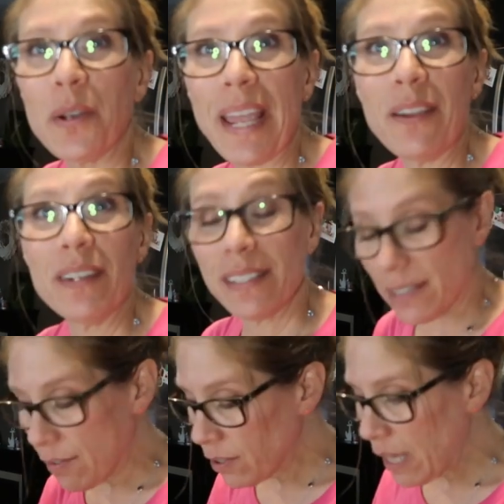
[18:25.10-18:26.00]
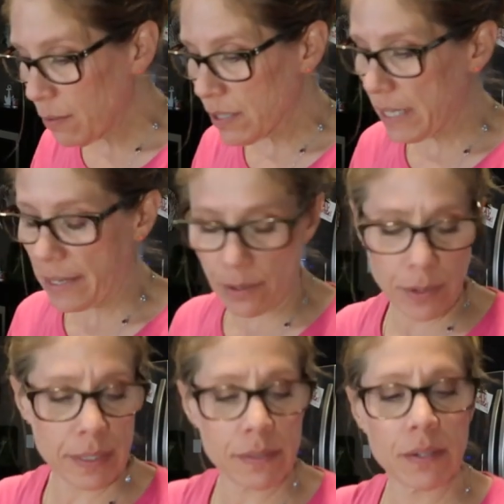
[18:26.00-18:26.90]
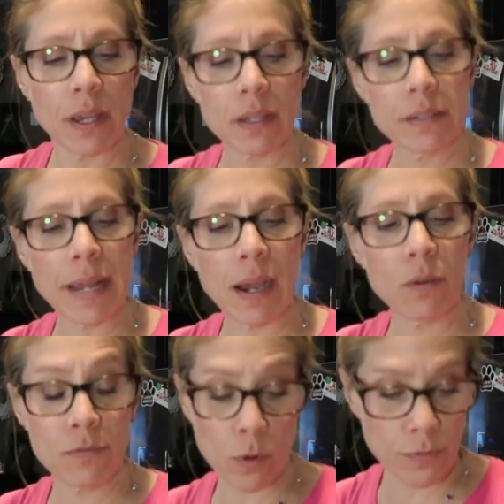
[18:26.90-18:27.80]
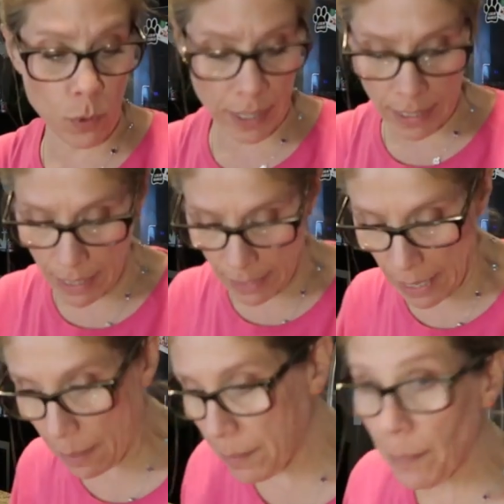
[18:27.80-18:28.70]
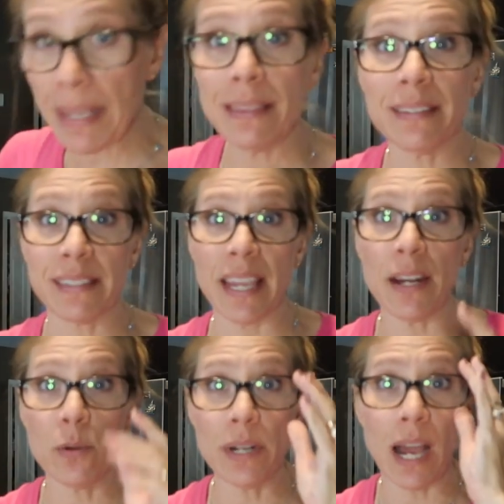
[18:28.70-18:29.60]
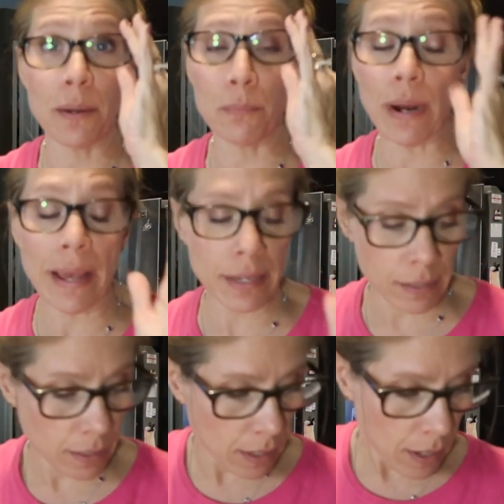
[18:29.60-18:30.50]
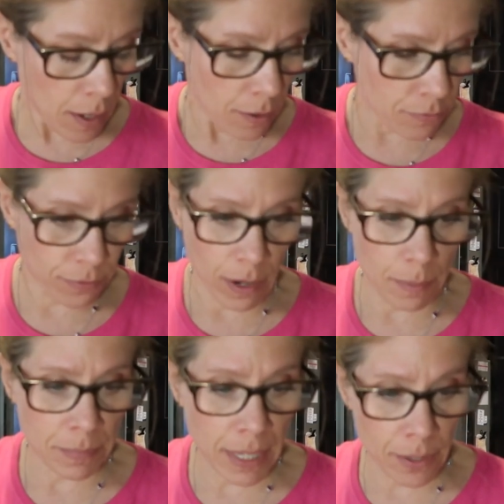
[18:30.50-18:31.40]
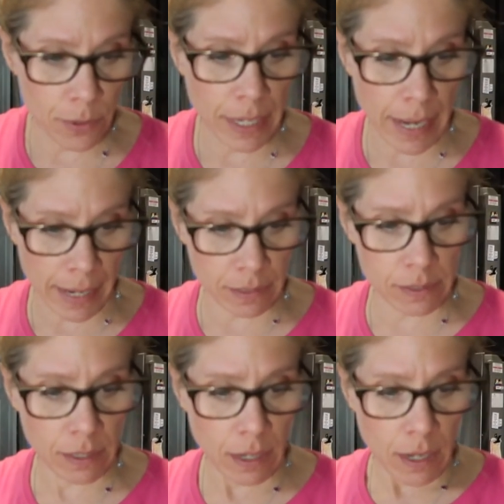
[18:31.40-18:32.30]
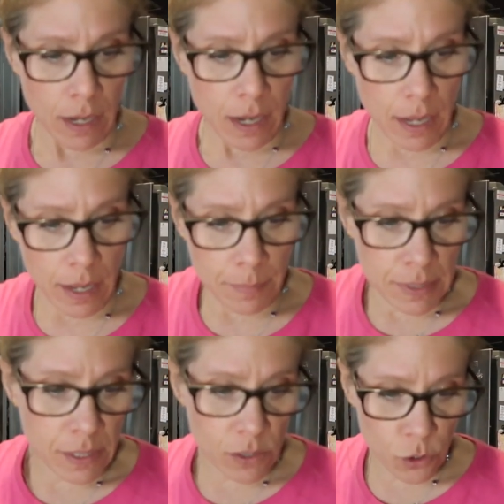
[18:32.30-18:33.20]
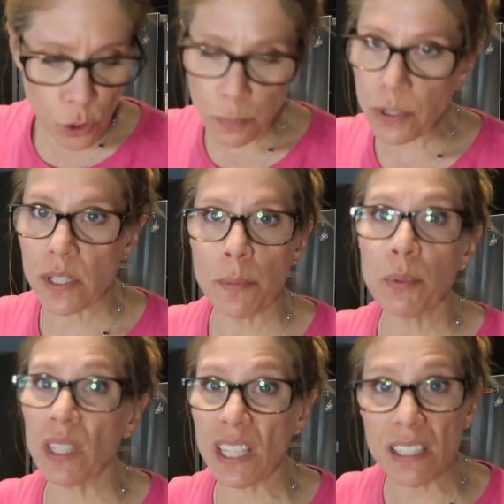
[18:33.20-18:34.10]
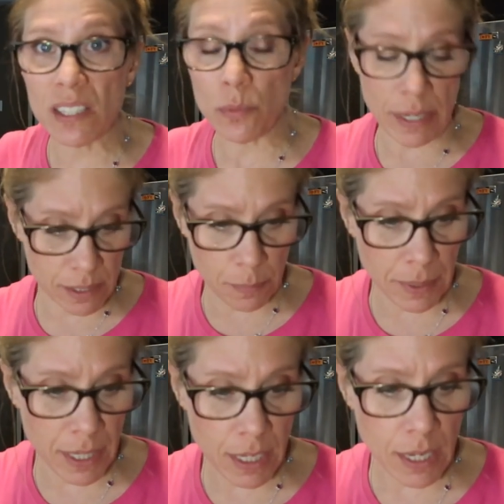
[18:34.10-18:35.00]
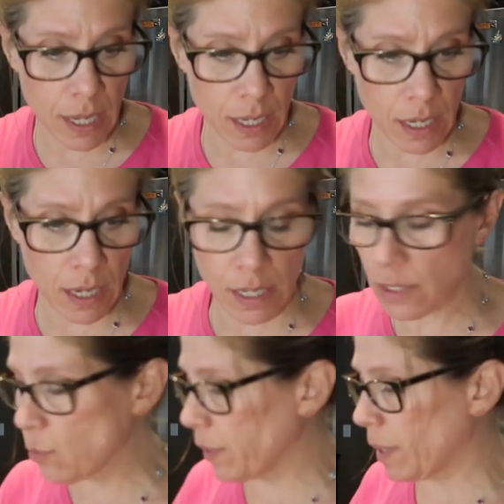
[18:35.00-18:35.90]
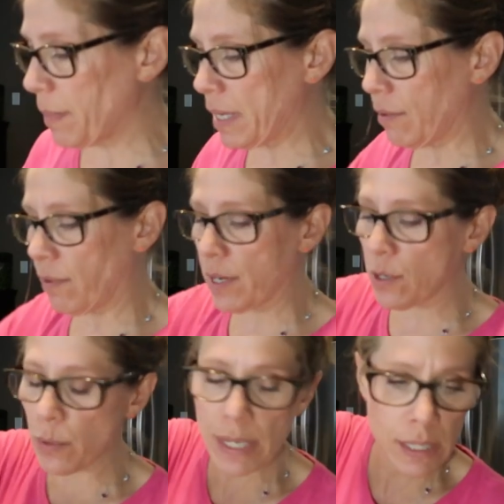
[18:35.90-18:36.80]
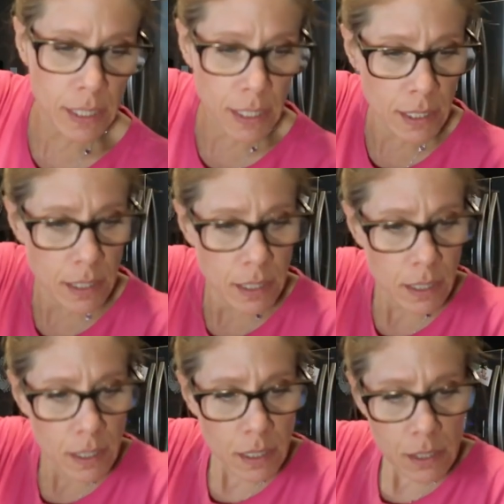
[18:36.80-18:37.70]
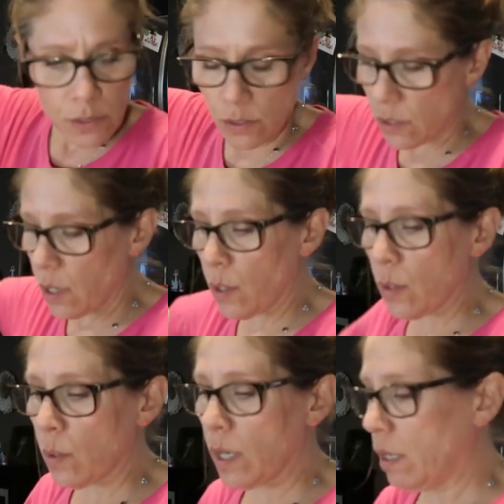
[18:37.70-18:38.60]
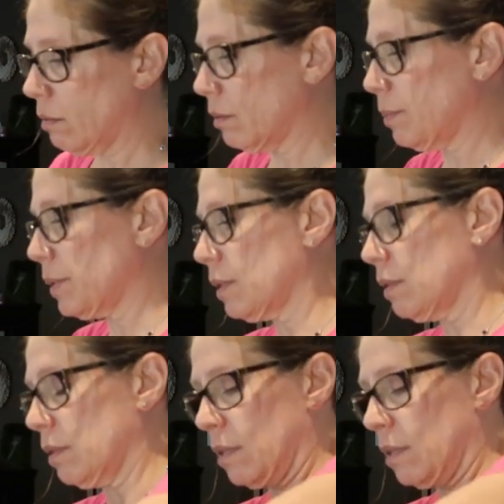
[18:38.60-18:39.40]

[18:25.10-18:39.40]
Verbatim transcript: Okay, well, it's several hours later. It's now 4:40, and I'm gonna make this keto naan bread from Keto Connect. This is a super simple, easy recipe, and we're gonna make it very quickly. So, whoops.